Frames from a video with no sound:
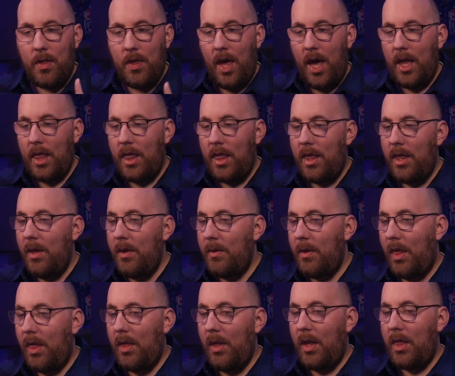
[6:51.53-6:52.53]
yet. We
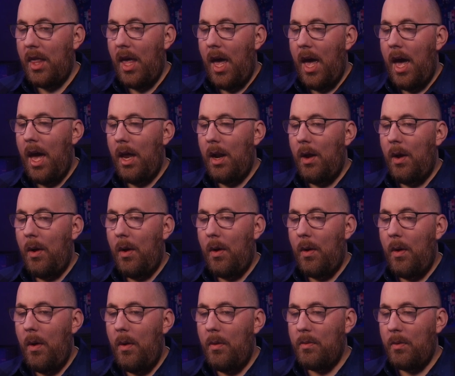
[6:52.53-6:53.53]
still have to add
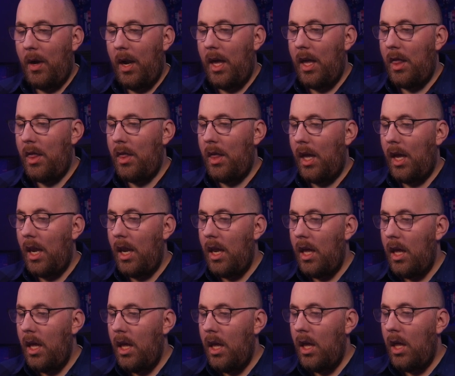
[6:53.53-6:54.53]
our overlay scene.
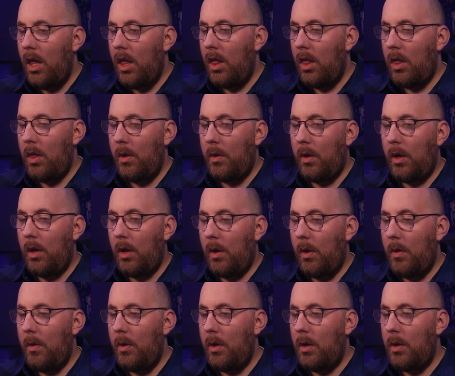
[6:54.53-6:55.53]
So I'm going to
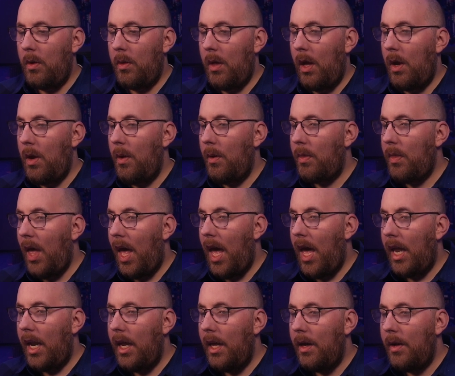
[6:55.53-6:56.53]
go into my
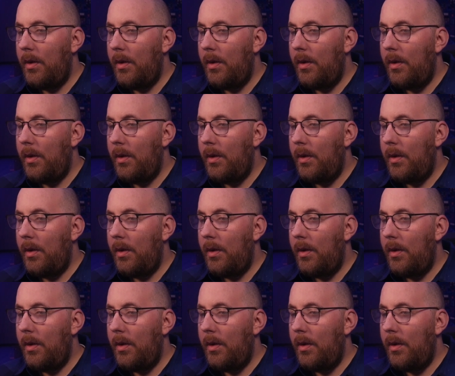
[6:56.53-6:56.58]
notepad